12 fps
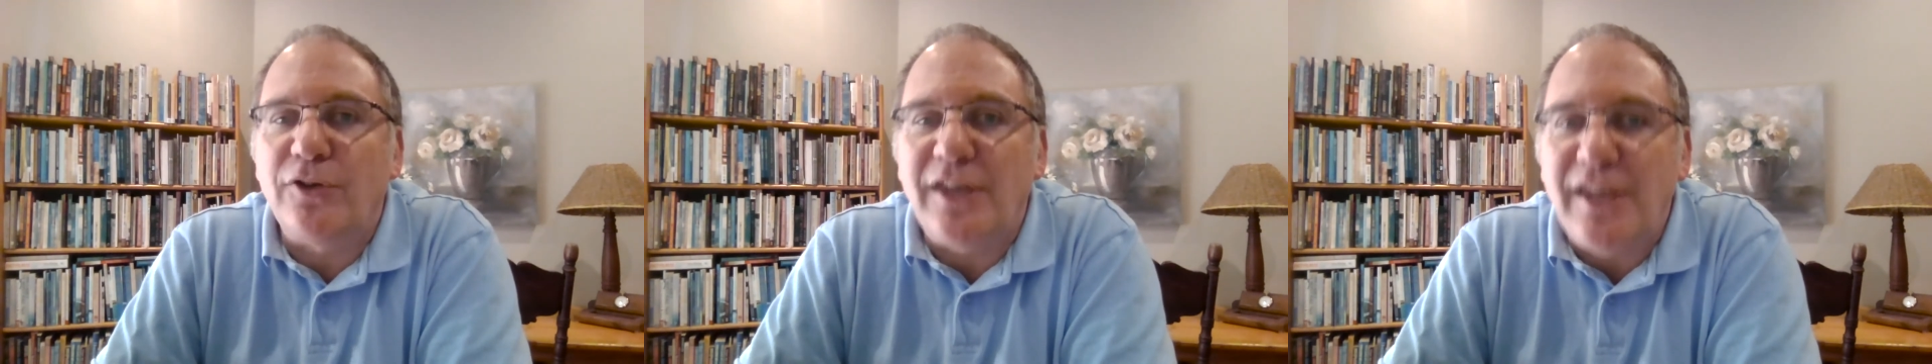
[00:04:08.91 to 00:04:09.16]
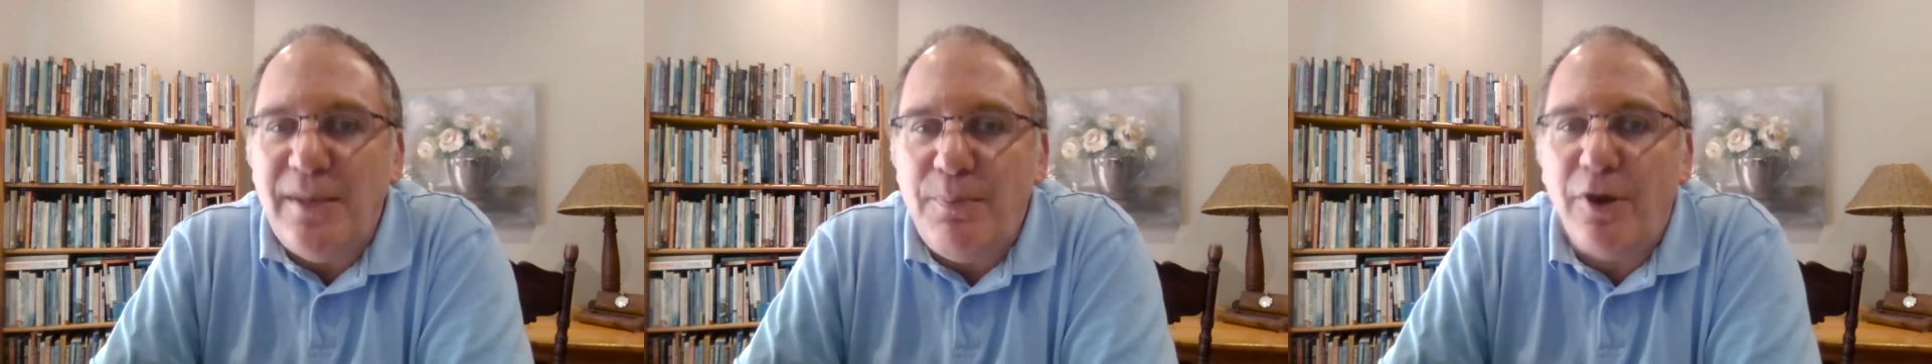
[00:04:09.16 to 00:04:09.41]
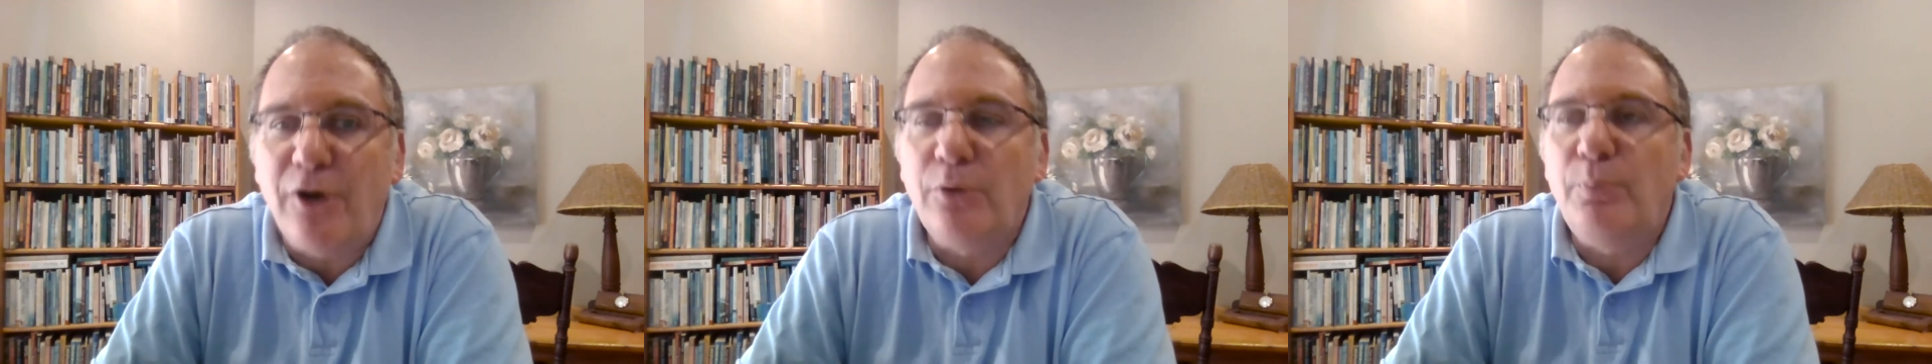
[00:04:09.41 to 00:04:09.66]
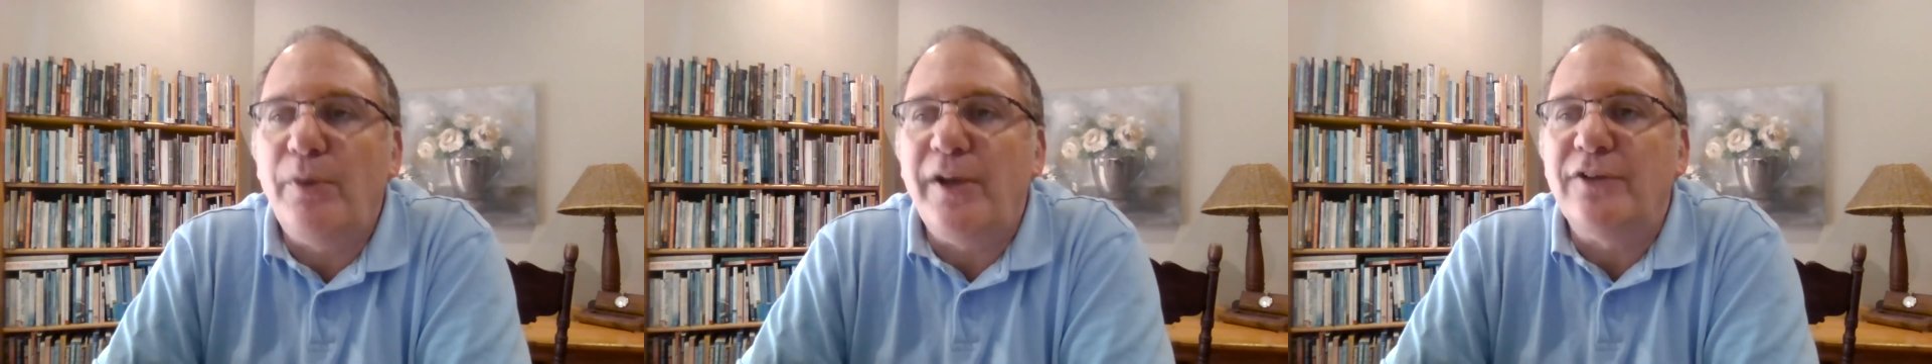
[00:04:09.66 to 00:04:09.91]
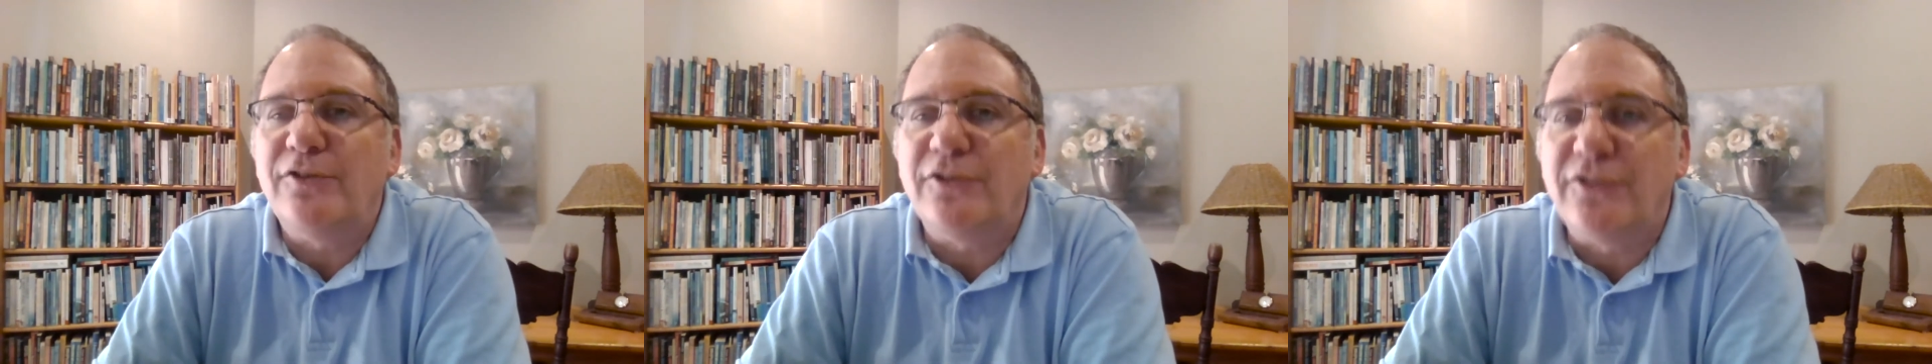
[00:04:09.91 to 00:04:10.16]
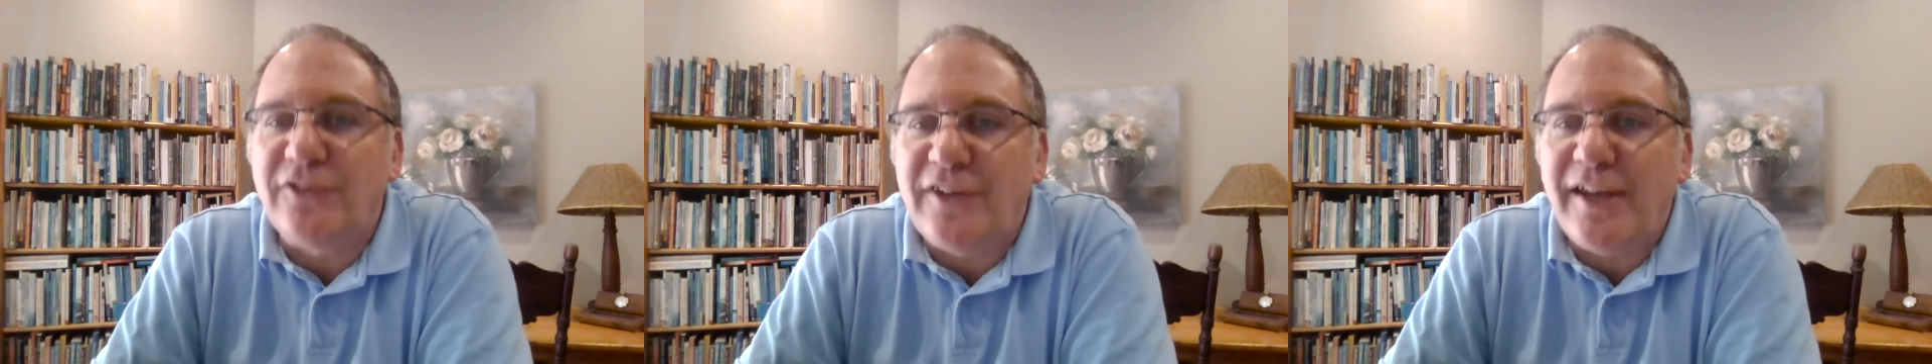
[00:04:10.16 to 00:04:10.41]
keep hope and to
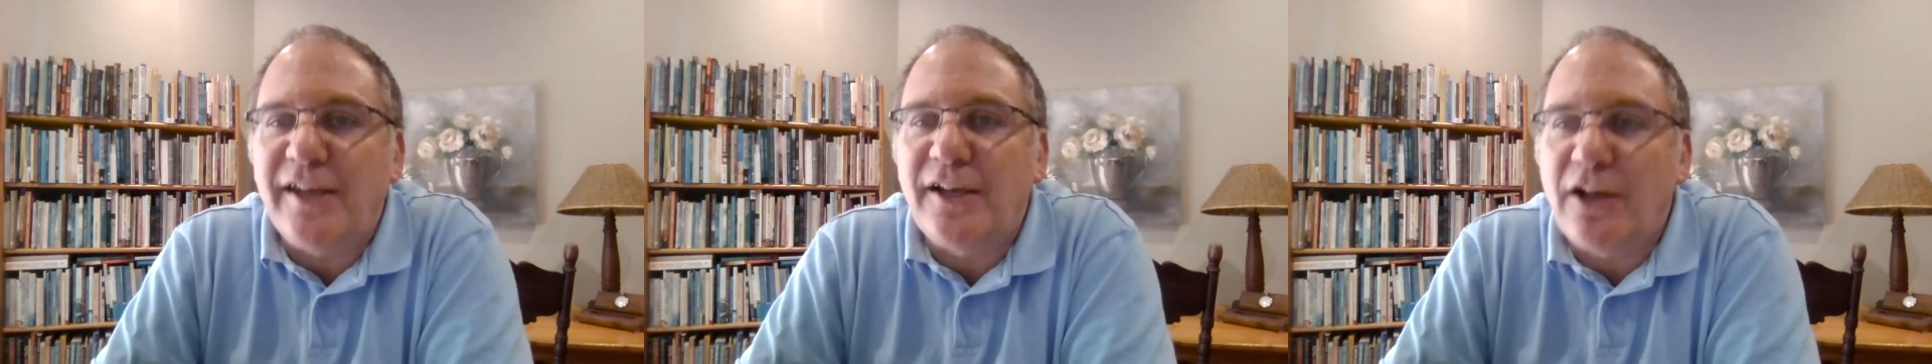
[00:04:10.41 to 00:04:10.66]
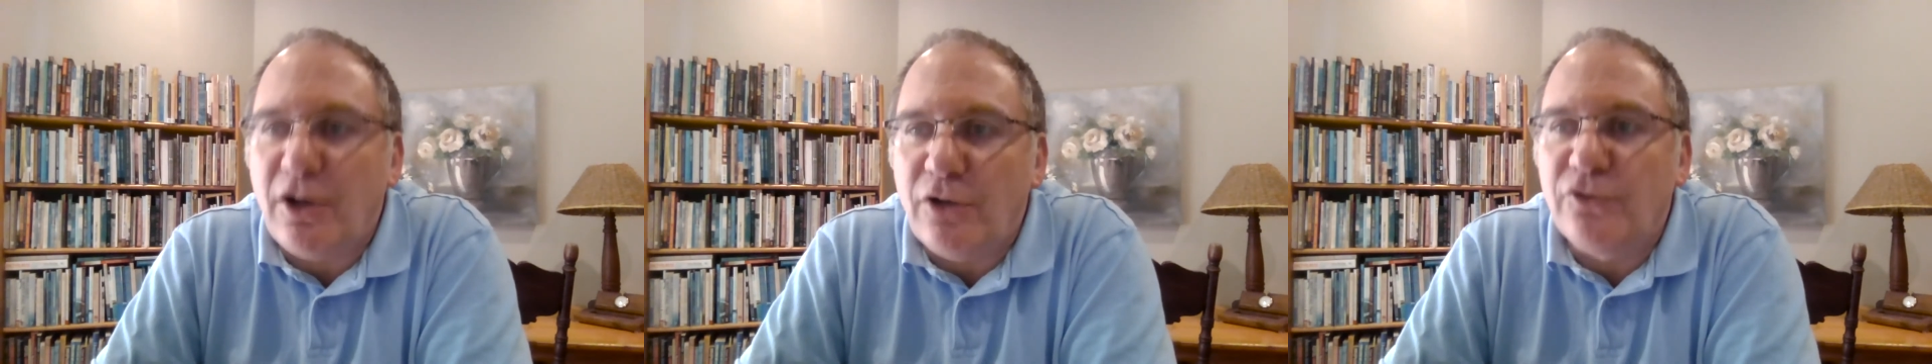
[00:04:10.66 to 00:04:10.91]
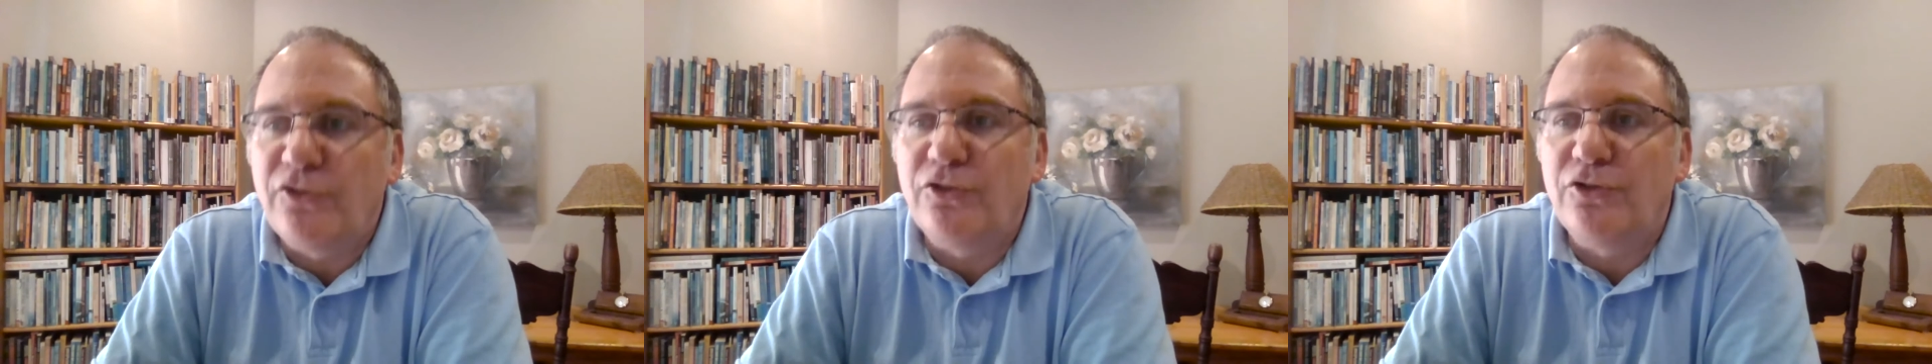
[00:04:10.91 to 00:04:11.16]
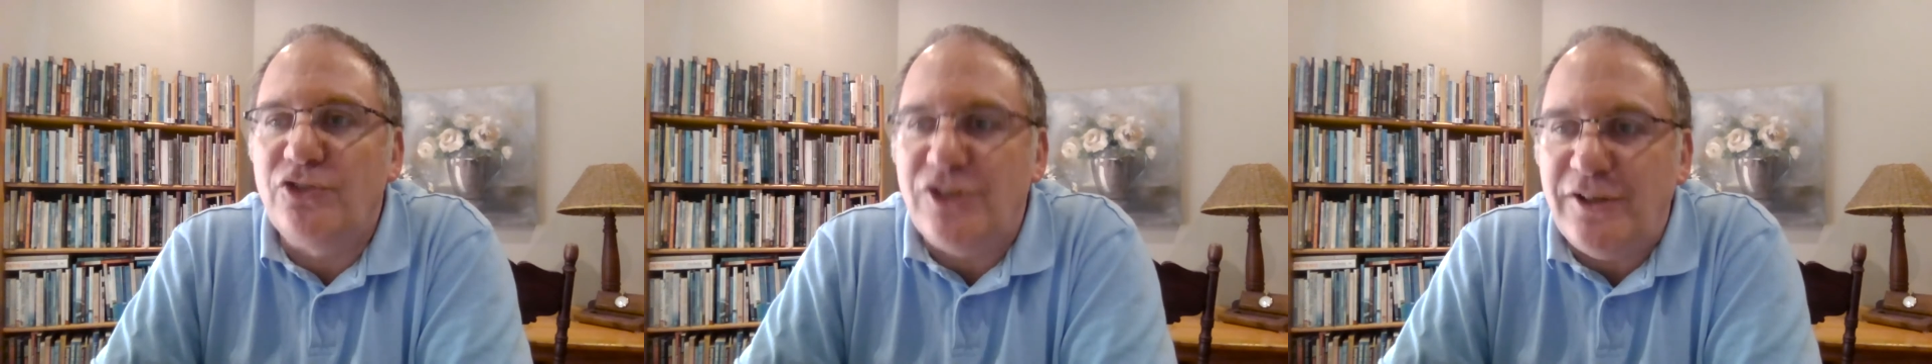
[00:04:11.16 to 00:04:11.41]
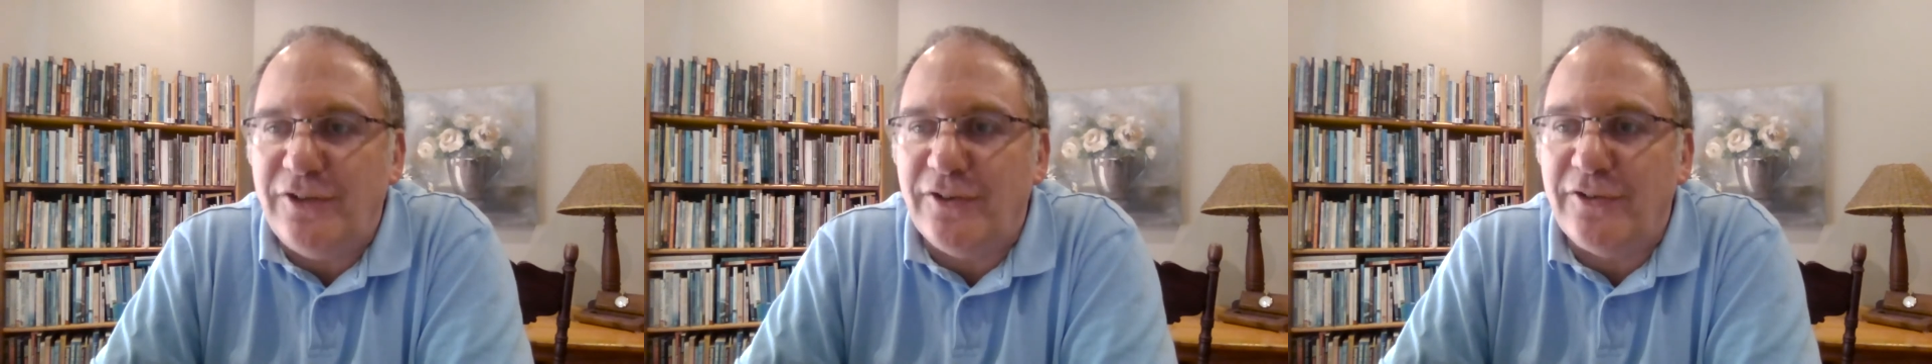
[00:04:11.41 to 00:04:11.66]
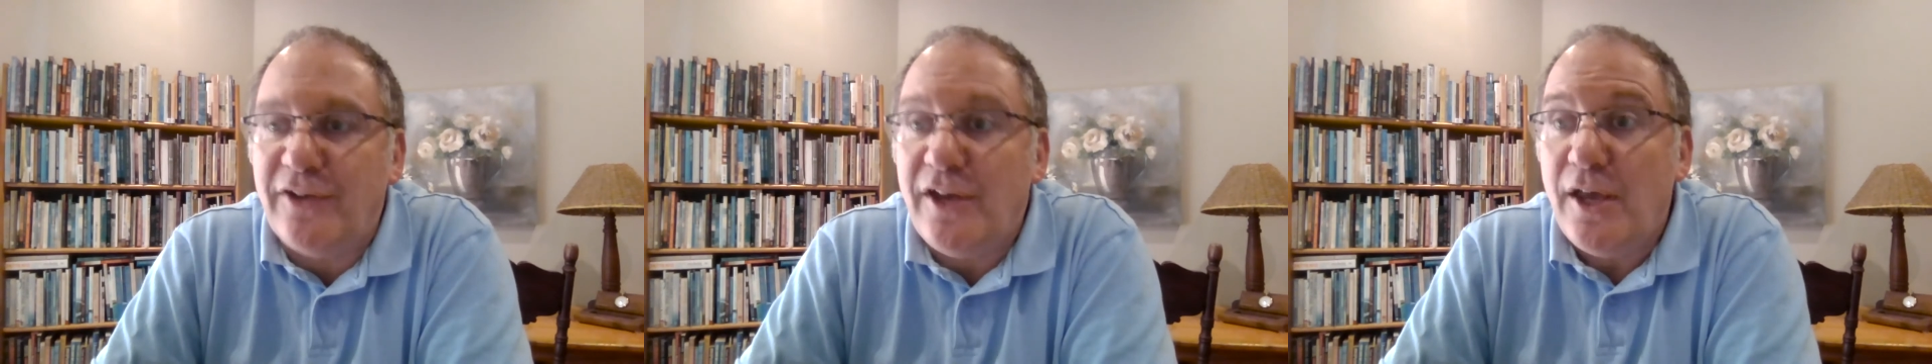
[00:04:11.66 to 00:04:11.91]
stay close to
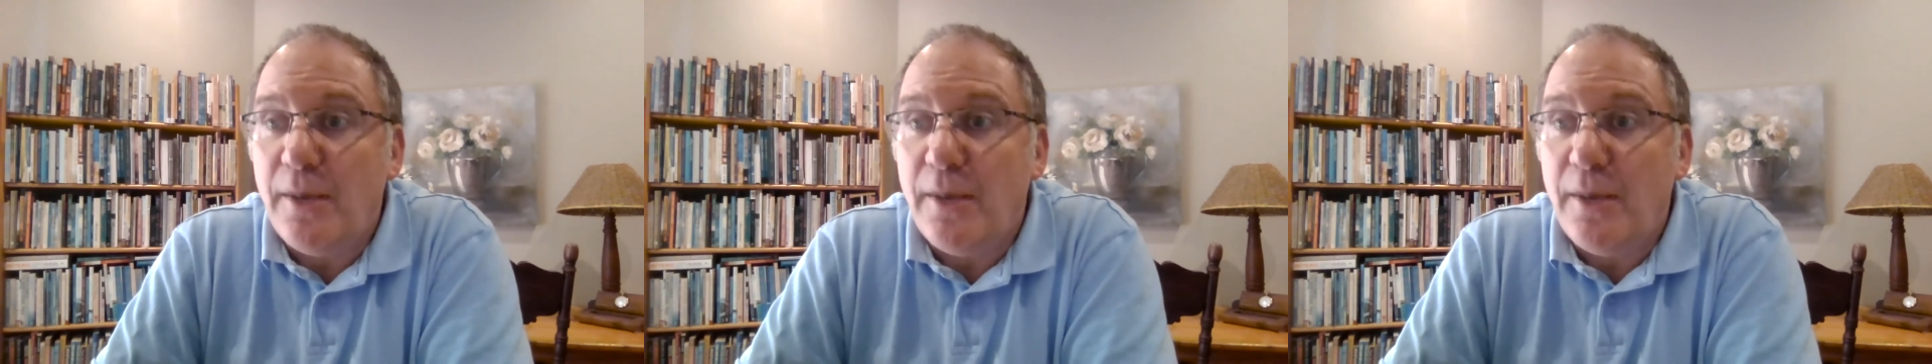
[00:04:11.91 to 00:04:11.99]
Jesus.